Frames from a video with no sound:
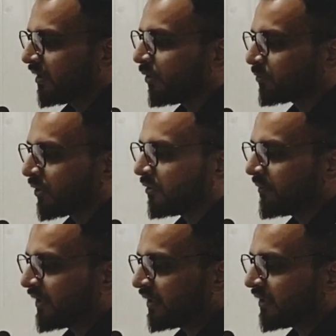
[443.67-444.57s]

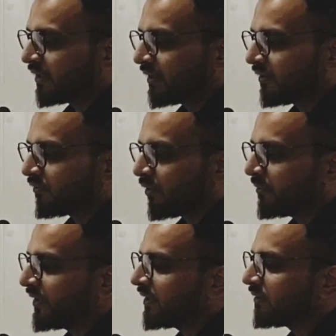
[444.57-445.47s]
Ophthalmic
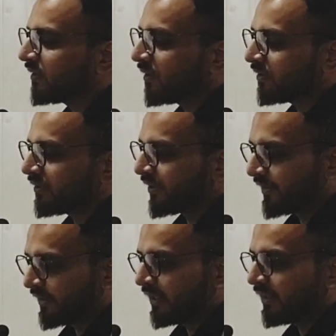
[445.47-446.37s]
involvement causes
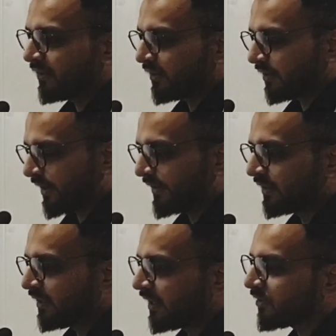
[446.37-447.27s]
retinal
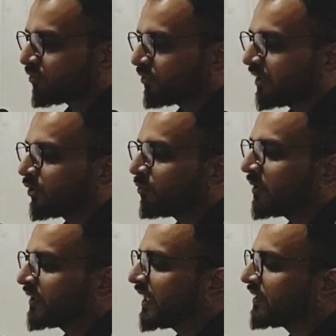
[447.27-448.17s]

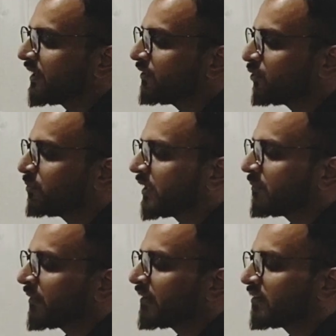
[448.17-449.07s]
astrocytoma that tends to
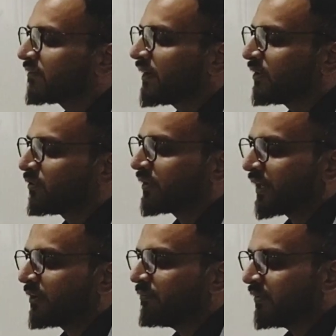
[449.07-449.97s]
become calcified over
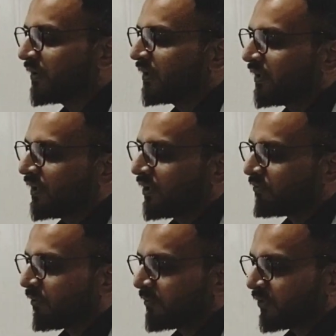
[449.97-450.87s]
time.
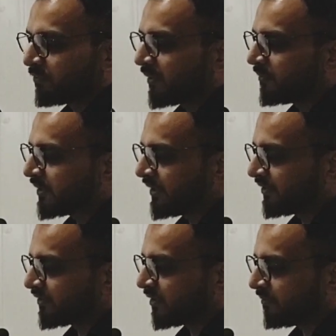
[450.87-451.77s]
Involvement of pulmonary
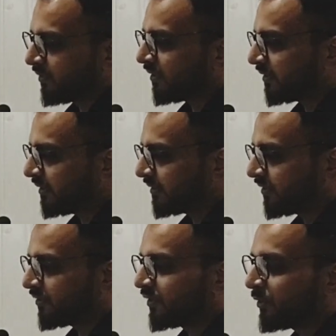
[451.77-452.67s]
system
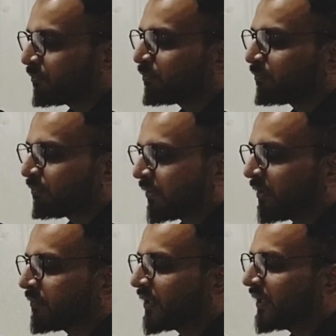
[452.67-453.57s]
causes cystic
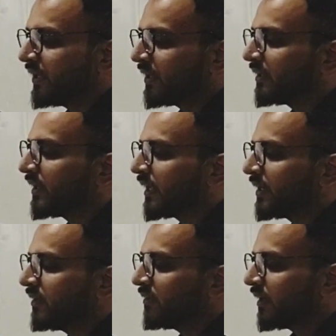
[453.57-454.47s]
pulmonary in
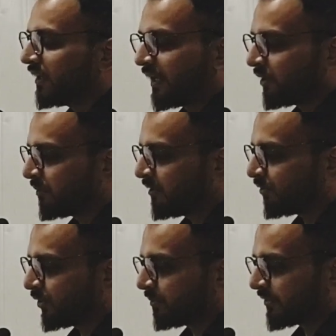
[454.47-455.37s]
as many
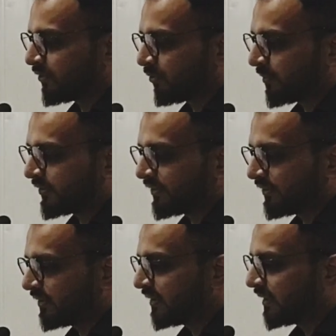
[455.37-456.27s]
40% of
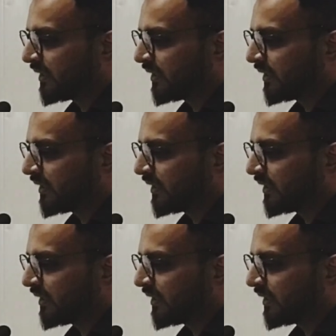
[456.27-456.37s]
patients.